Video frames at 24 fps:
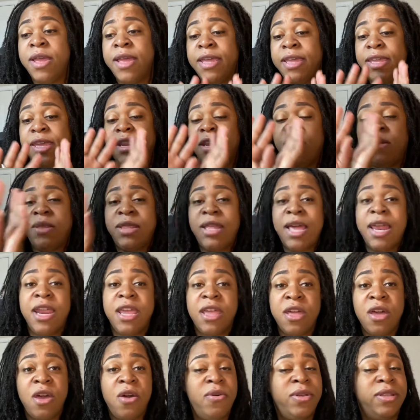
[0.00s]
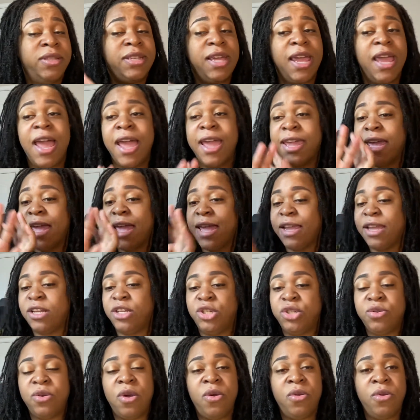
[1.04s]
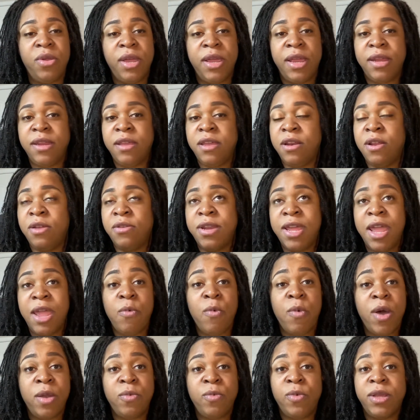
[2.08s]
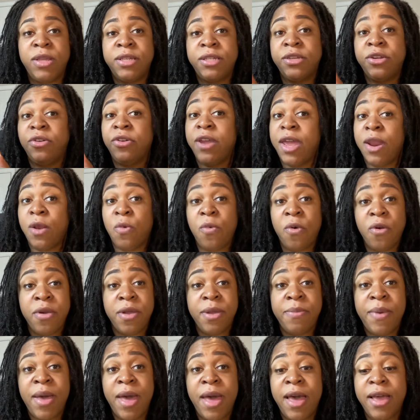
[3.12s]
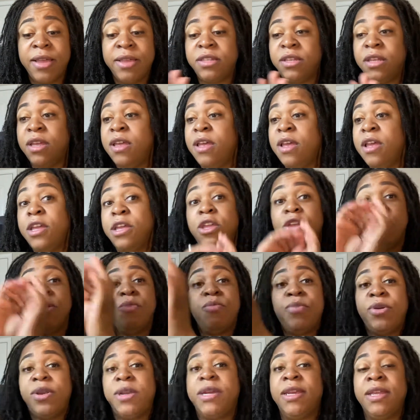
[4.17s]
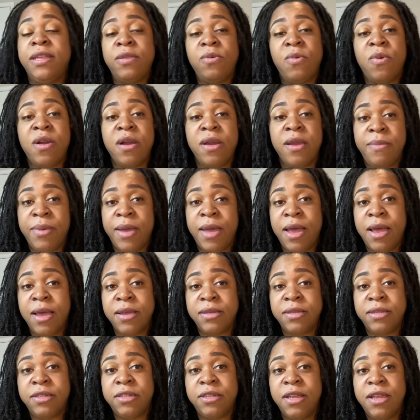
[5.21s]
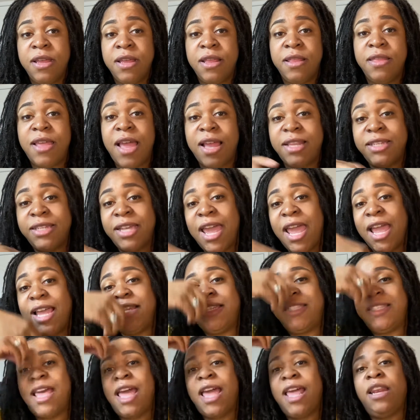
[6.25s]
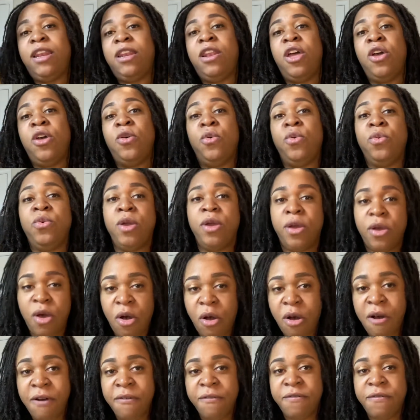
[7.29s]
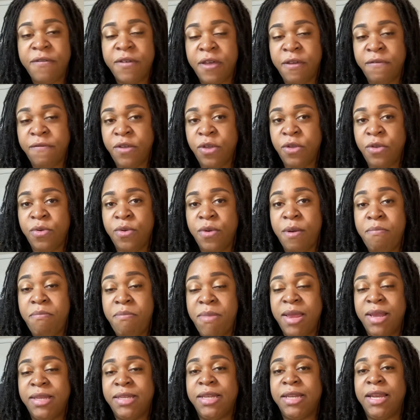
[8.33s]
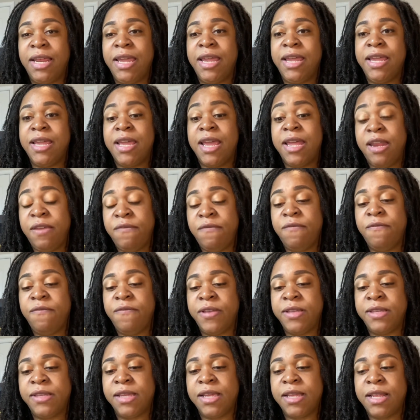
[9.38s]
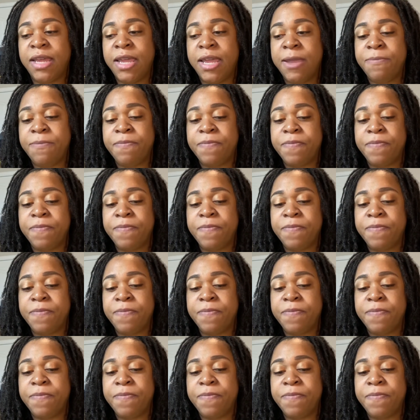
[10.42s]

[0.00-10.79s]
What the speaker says: let it go and say, I can't control it. Day one was create a worry box. You can put it in the worry box. That takes that load off of you mentally and even physically.